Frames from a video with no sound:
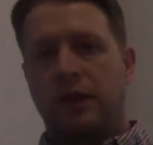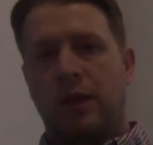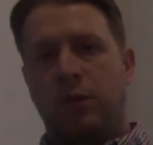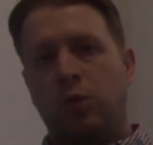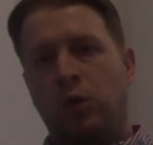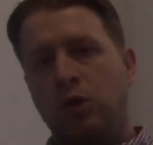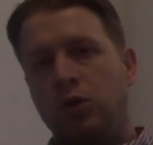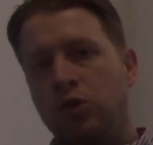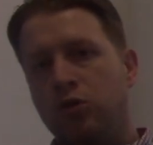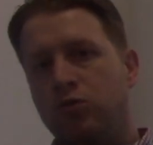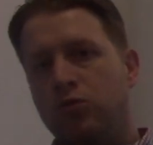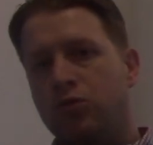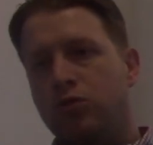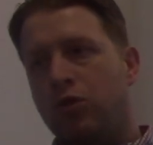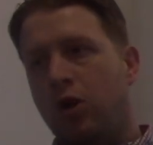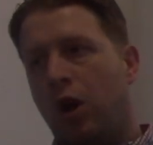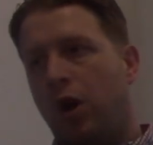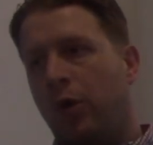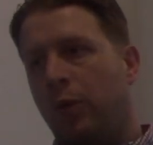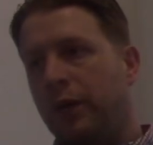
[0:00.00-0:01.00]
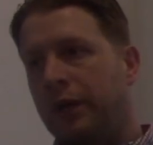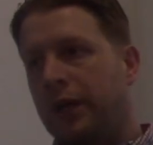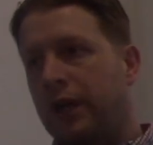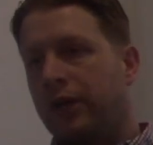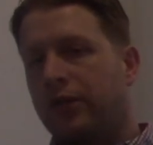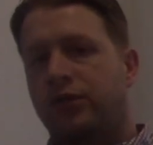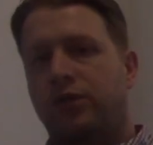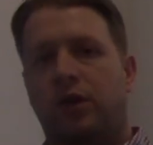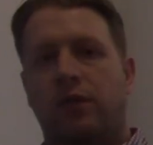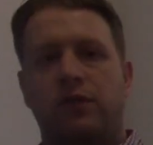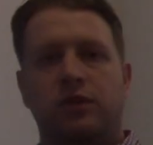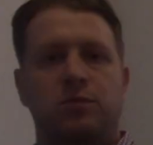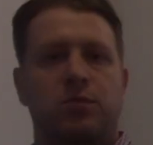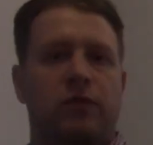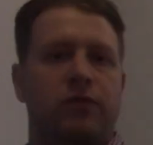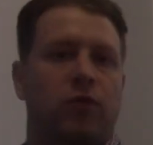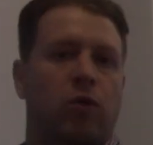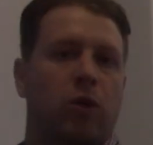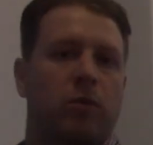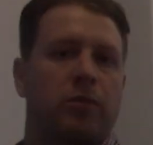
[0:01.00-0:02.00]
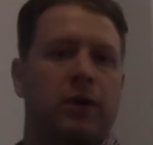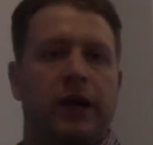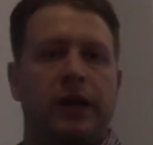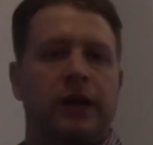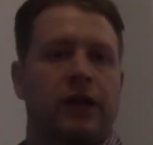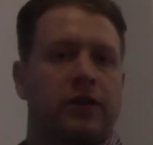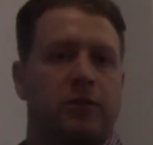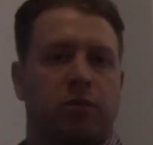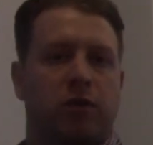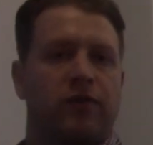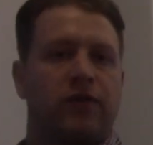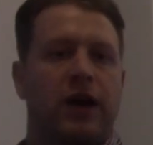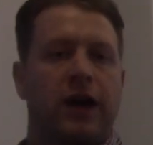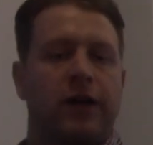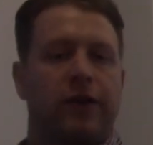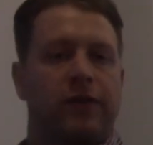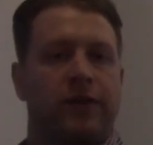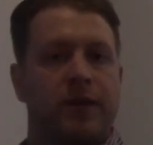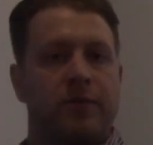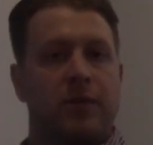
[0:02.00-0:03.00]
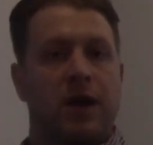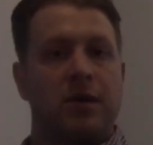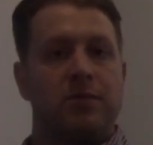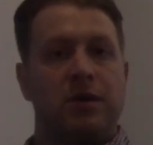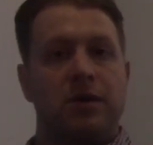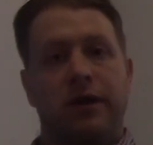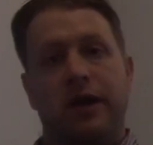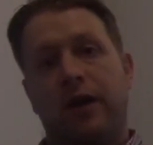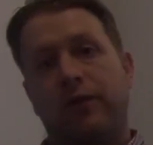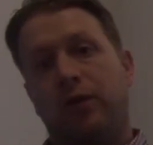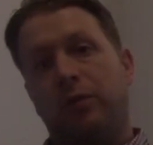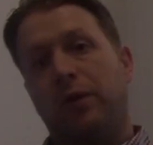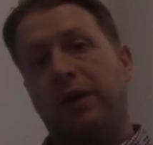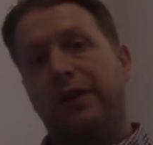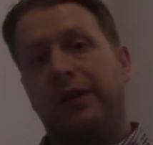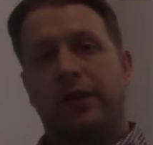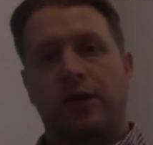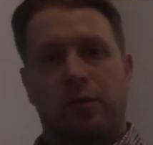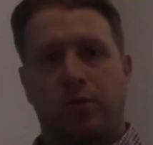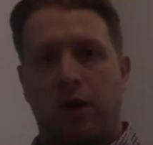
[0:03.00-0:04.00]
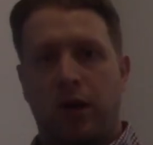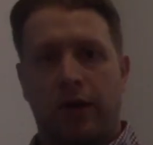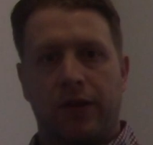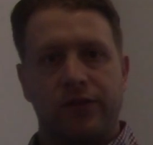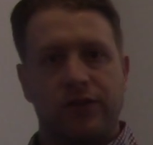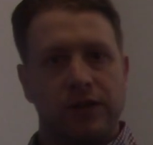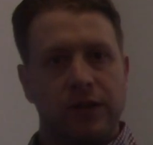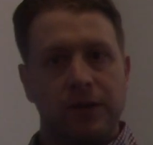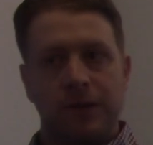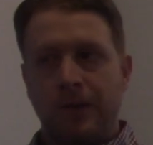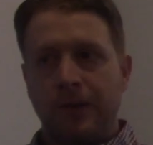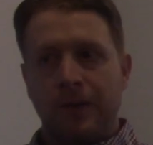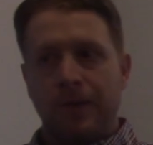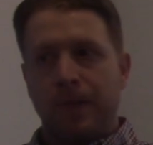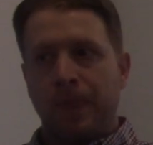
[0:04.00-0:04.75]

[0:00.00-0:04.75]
And then when you go and get a service performed by another provider that might be covered by the other policy,